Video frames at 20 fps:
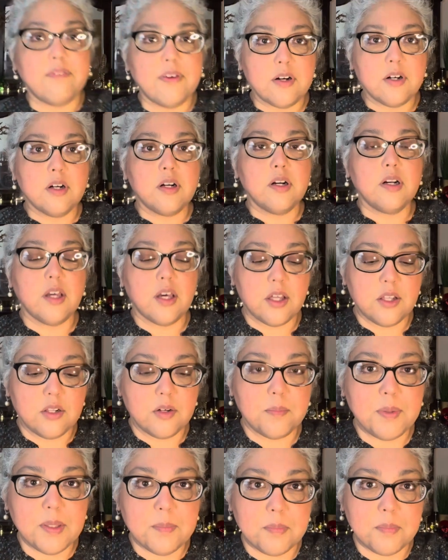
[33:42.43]
heard other
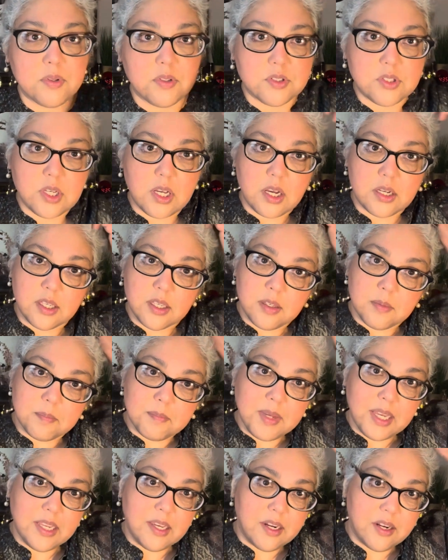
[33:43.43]
people talking,
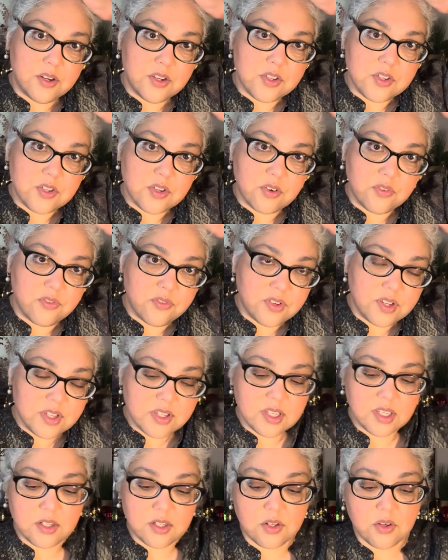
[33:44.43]
my hair is so
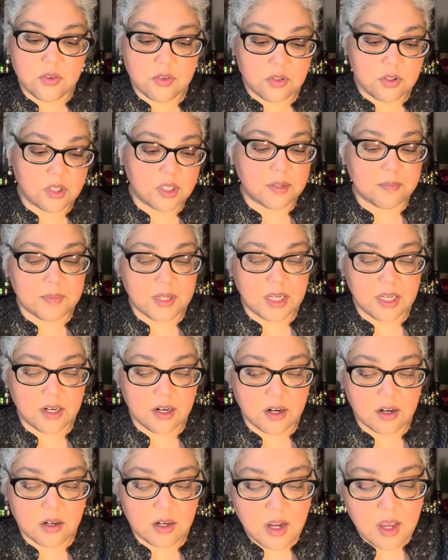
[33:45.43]
fuzzy, don't look at my
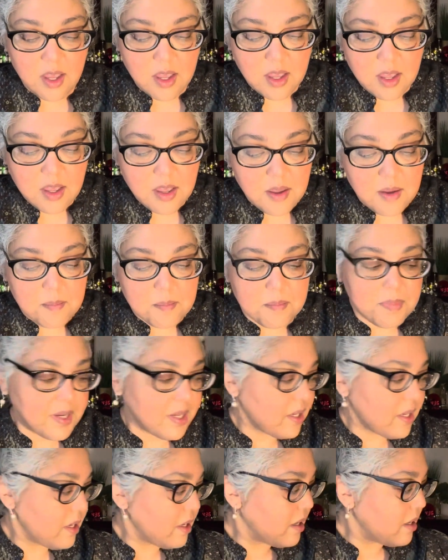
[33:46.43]
hair.
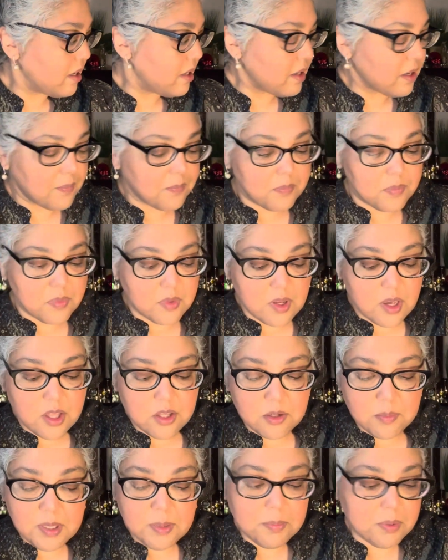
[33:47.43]
But
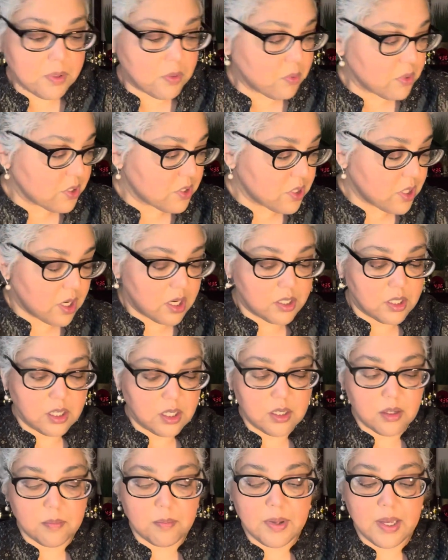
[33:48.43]
other people were
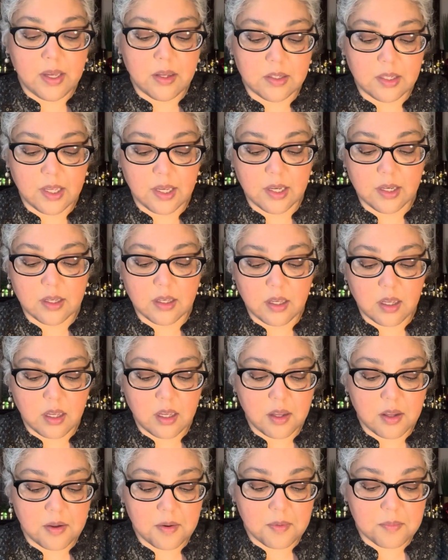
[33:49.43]
talking about like
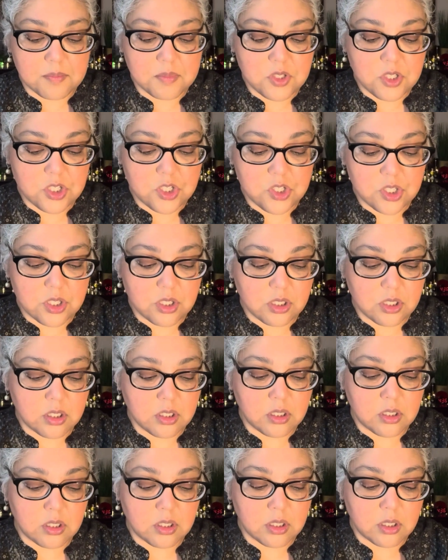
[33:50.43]
um,
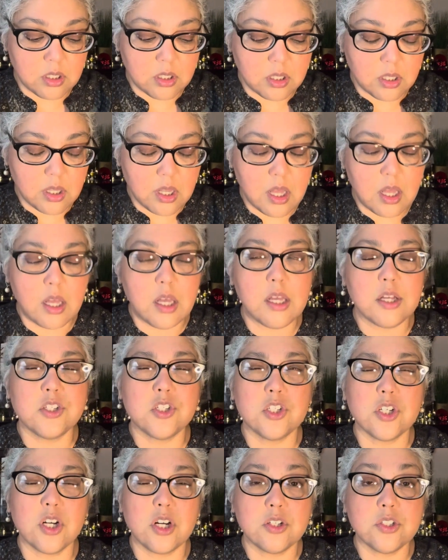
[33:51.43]
digital uh,
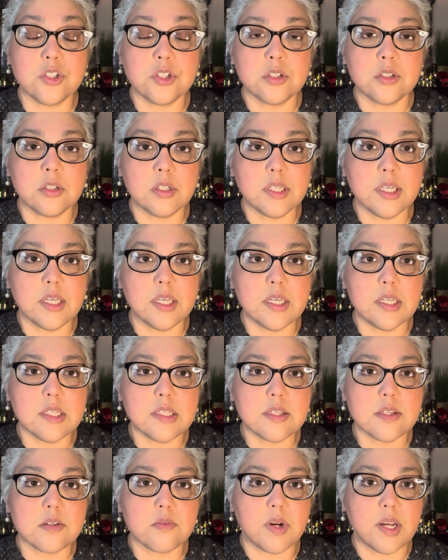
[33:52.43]
junk journal
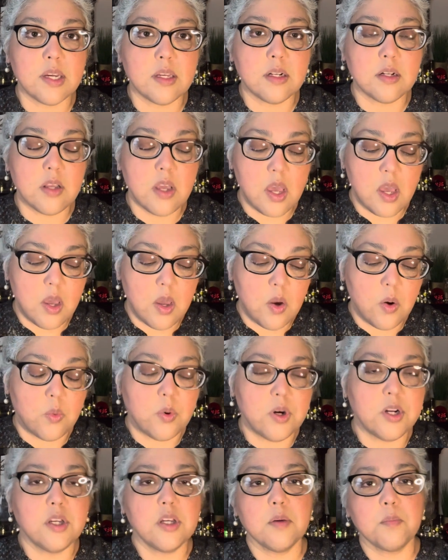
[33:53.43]
kits, right?
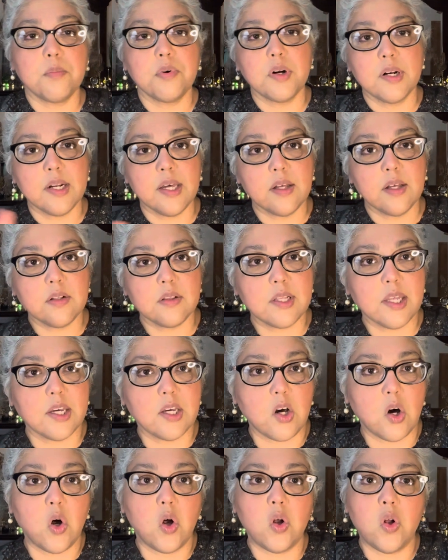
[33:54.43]
Where you can print out
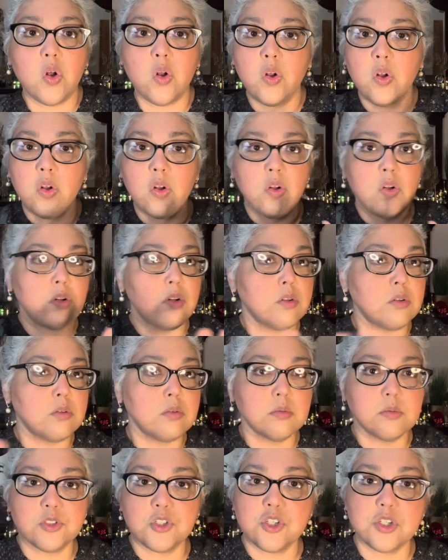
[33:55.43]
like a
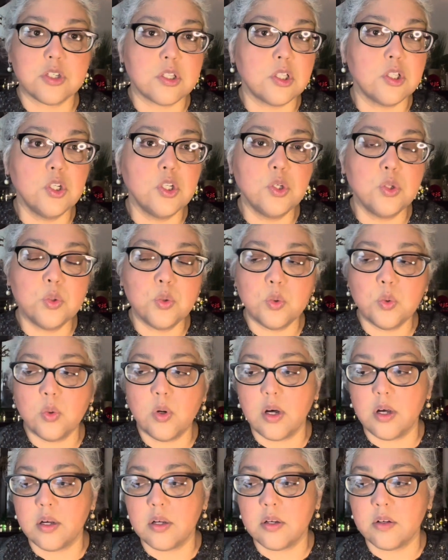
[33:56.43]
whole slew
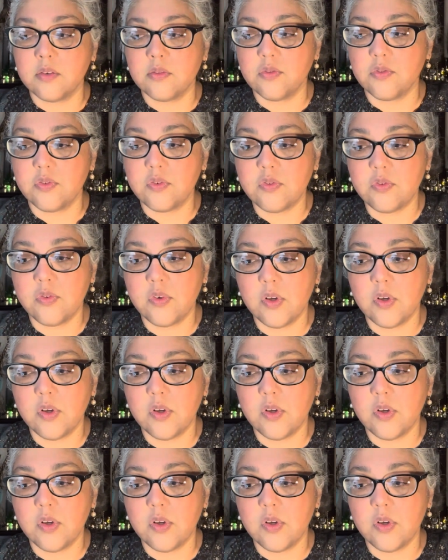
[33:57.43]
of